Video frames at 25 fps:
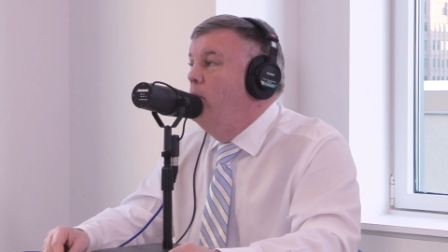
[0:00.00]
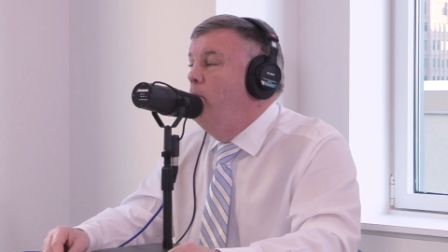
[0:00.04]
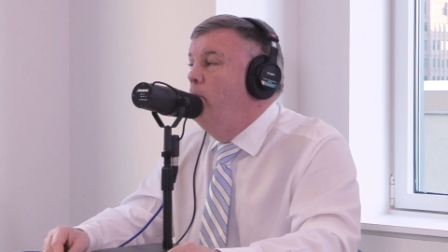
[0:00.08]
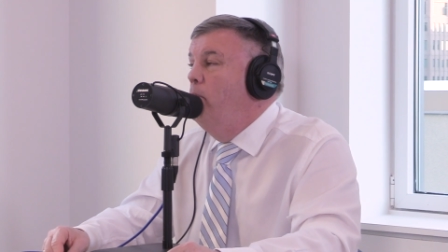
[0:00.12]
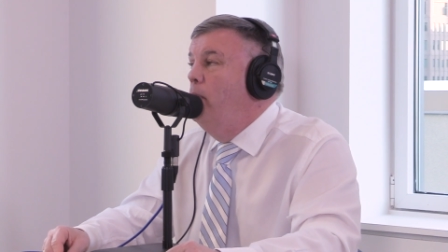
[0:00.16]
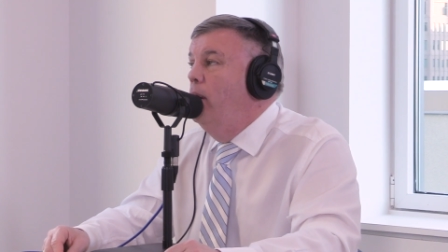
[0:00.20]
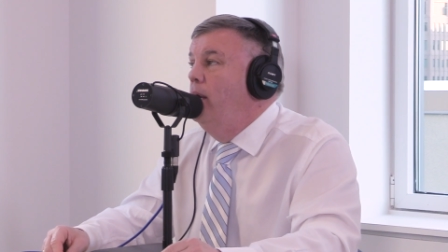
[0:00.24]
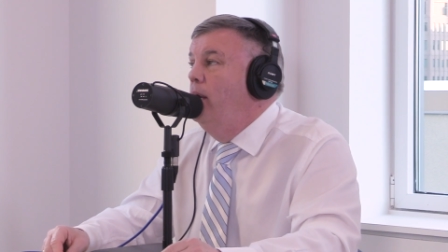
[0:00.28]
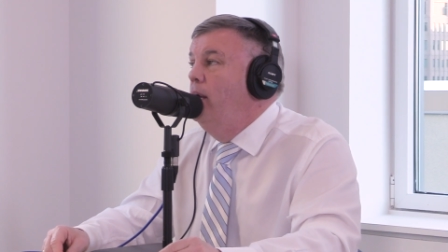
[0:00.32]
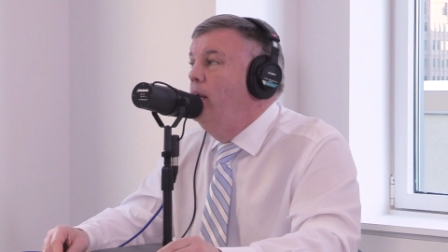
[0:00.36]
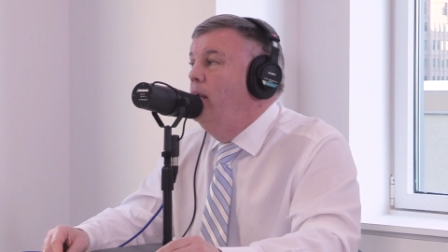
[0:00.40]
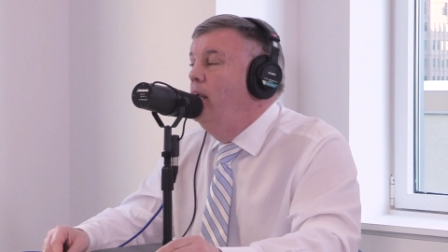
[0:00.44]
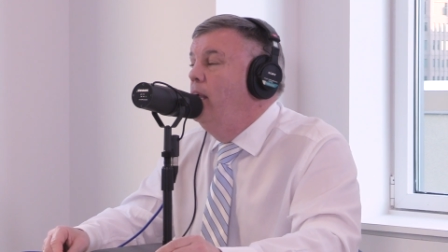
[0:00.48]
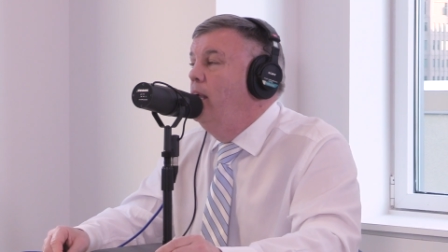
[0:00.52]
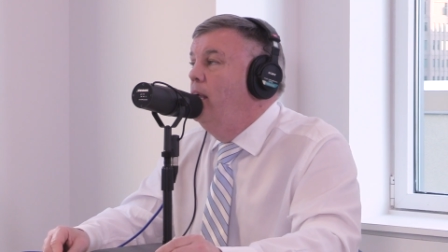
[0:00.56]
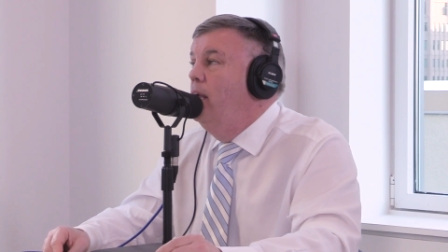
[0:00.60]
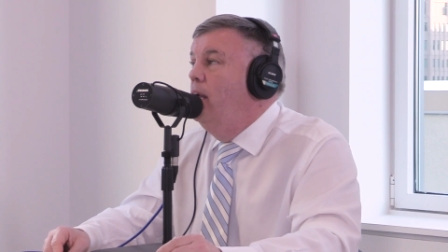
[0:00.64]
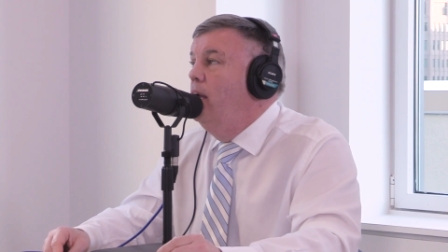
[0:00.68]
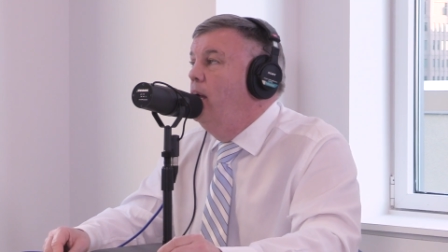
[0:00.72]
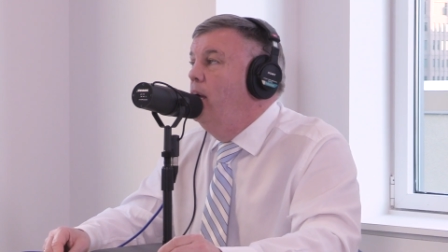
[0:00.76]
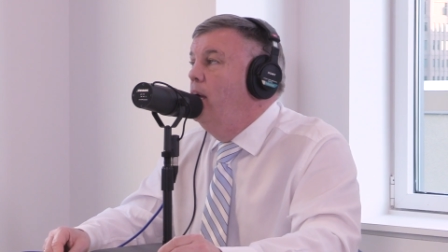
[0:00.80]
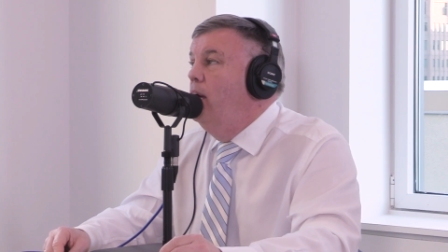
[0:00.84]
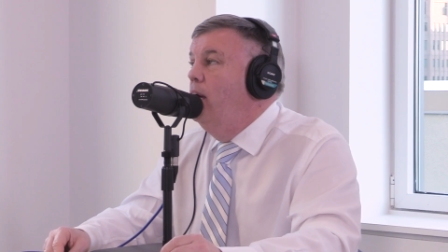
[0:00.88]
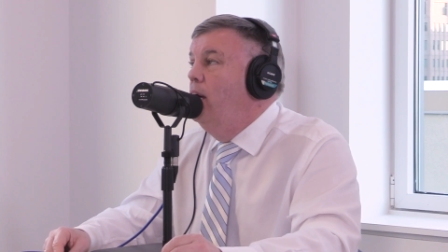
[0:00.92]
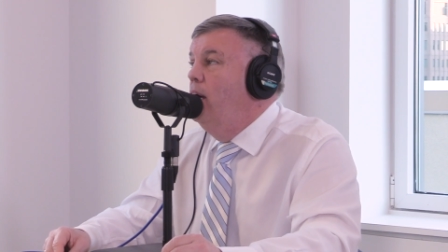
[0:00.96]
But
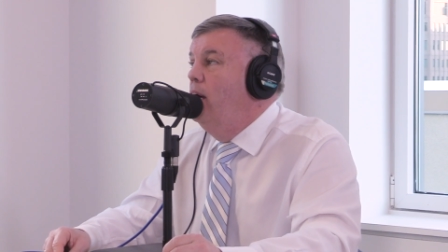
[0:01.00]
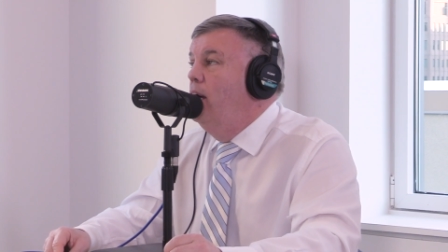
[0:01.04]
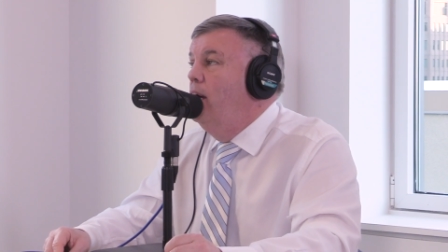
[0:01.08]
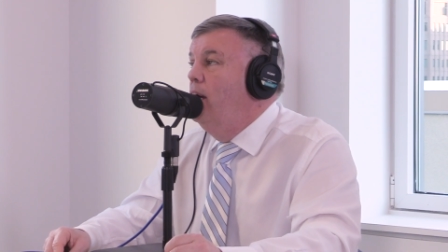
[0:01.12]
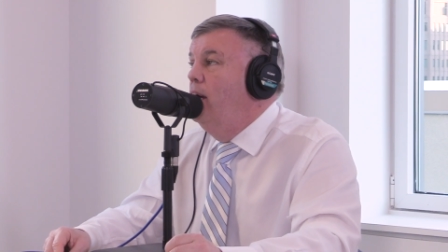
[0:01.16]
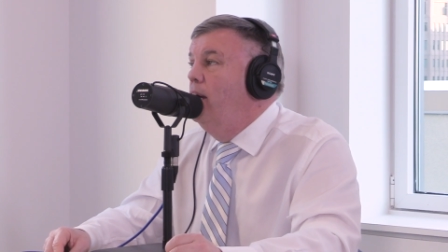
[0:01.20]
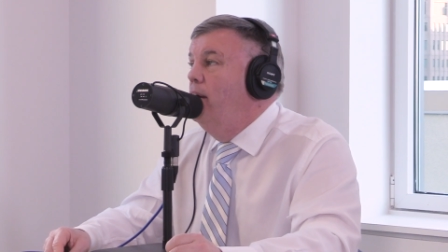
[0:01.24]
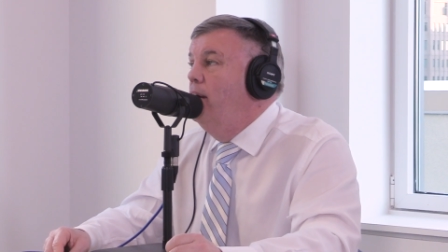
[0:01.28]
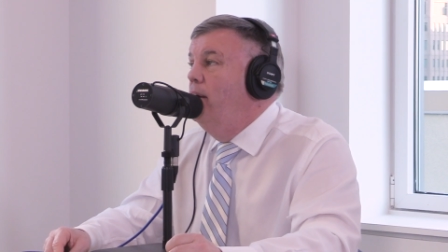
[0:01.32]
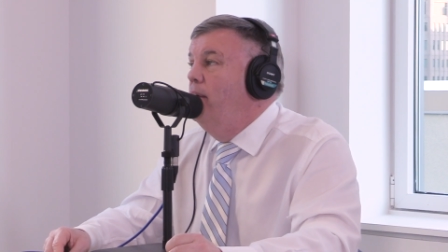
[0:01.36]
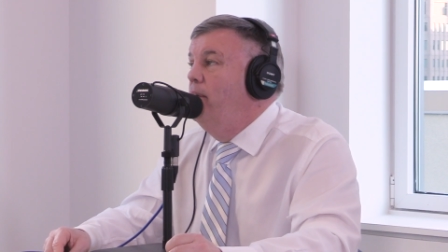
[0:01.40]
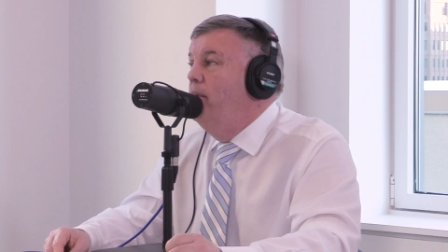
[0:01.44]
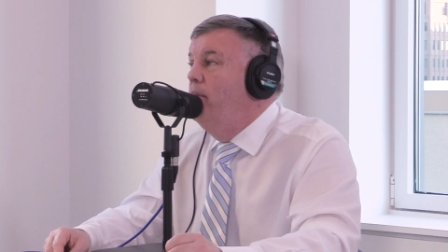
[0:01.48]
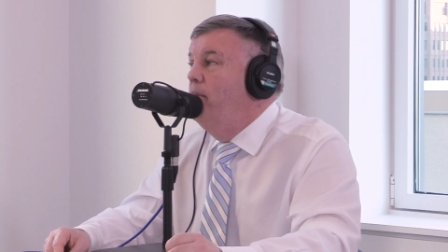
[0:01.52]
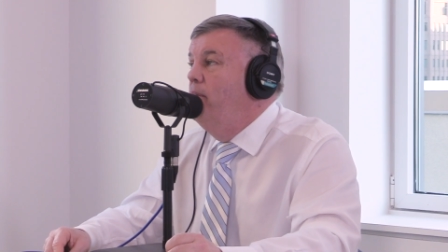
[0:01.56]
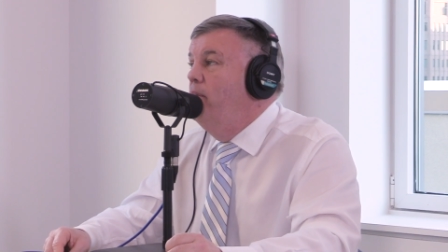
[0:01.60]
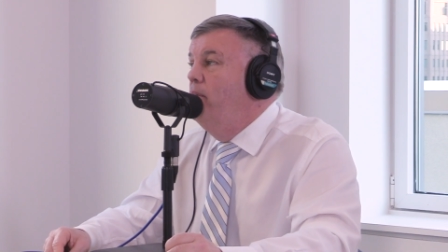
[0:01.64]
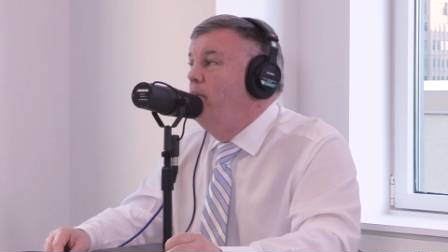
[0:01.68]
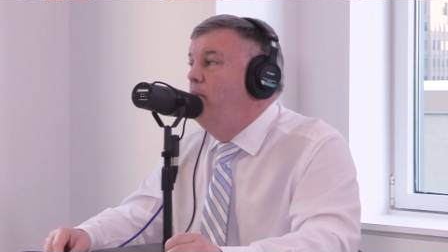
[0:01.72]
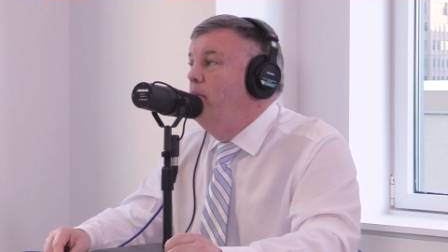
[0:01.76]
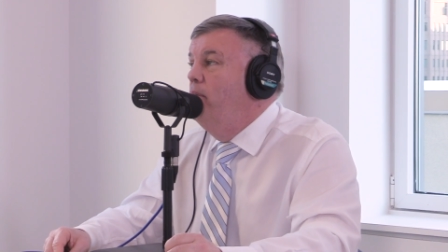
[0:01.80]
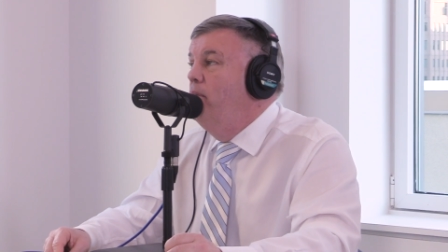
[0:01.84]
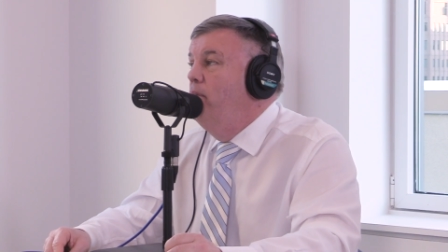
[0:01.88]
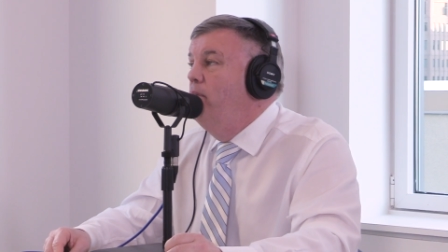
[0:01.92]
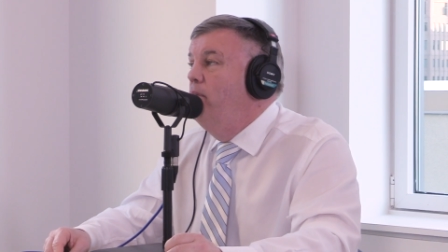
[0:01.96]
not
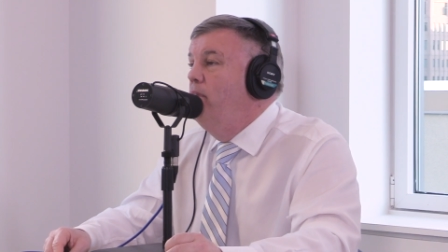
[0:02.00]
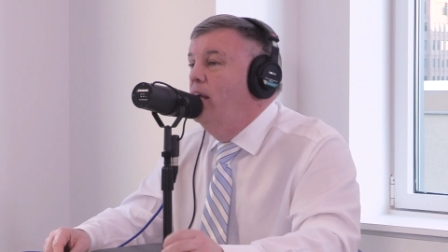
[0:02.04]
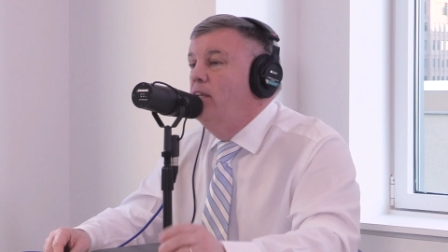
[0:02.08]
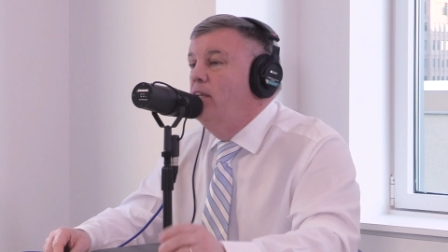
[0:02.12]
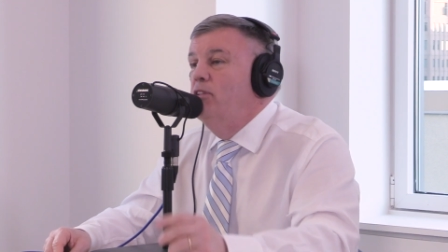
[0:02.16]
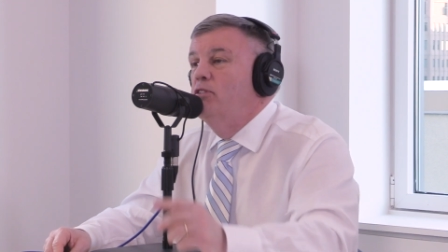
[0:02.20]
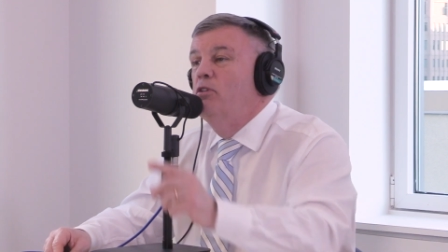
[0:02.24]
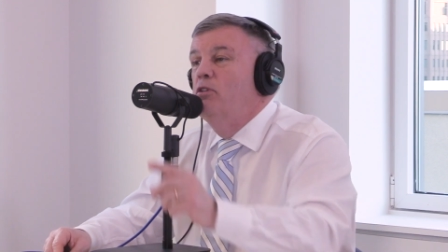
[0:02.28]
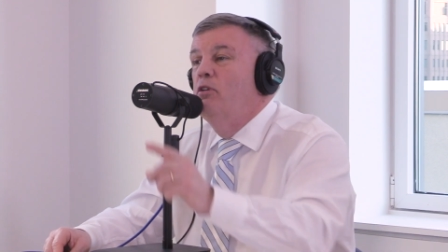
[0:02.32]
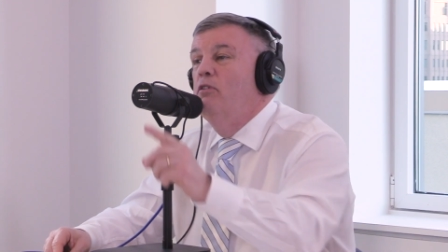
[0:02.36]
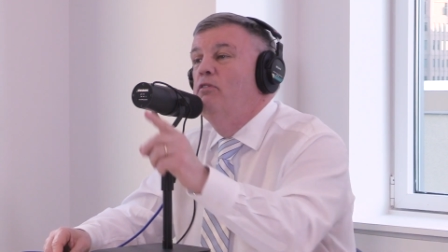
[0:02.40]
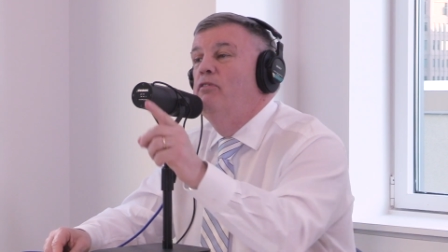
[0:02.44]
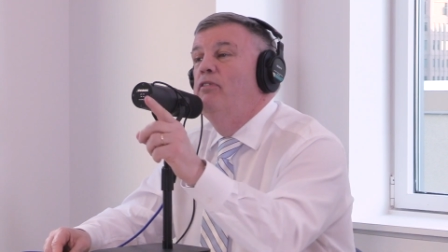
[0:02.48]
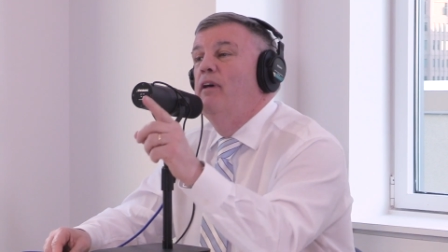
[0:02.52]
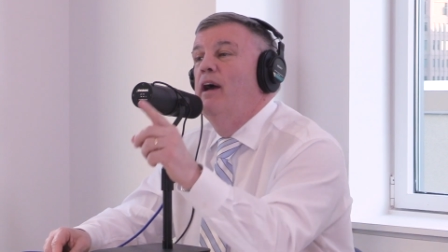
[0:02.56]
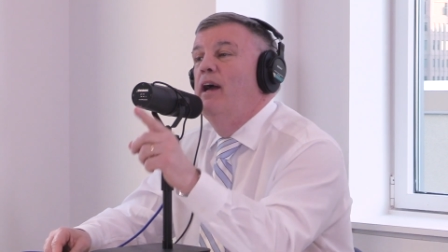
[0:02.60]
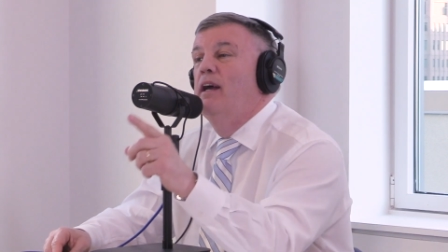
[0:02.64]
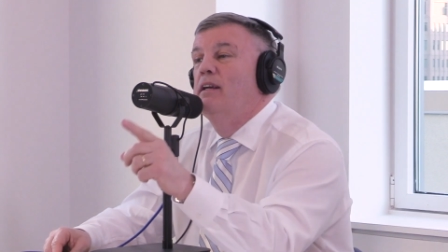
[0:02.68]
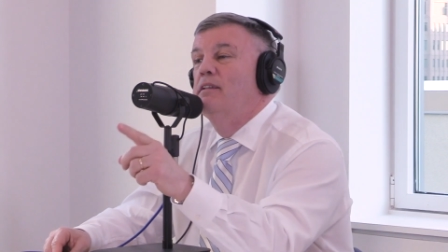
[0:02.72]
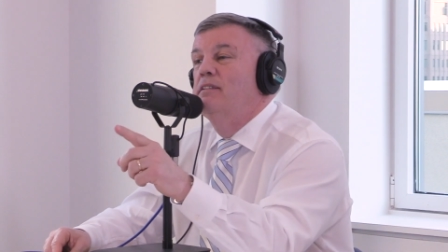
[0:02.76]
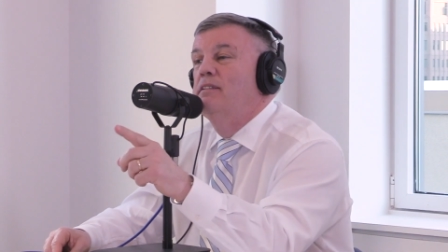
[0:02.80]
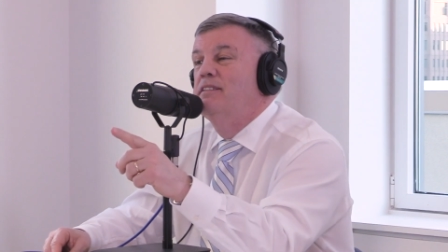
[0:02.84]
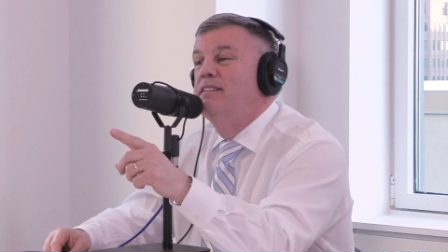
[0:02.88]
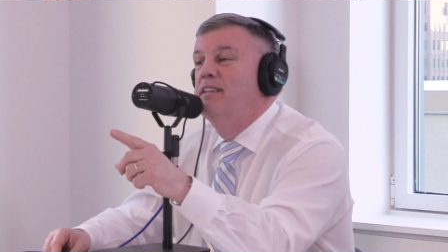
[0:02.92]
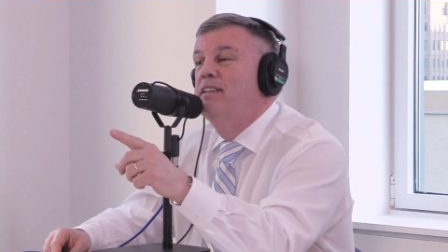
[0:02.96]
so
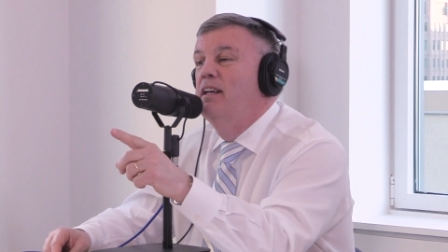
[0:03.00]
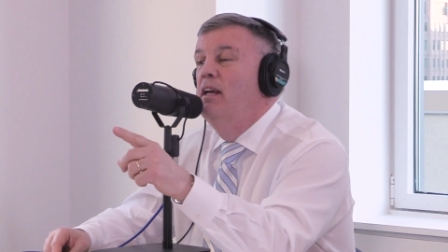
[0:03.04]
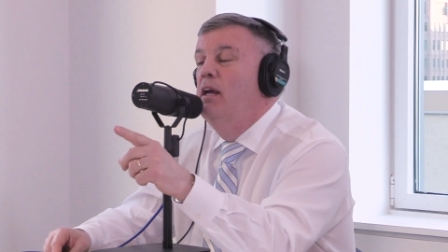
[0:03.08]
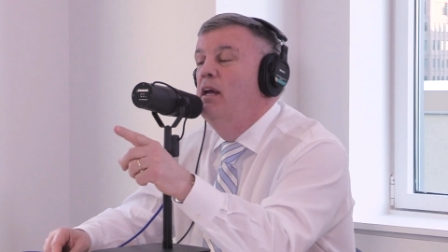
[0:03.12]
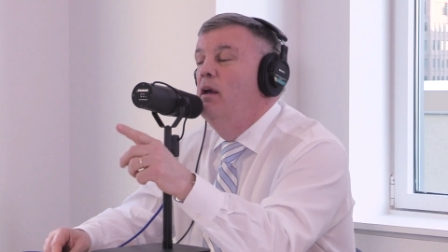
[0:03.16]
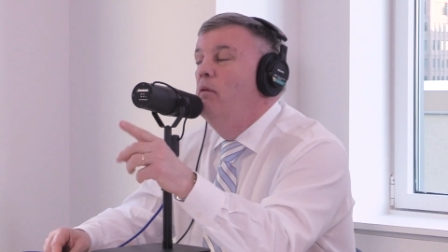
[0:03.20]
fast.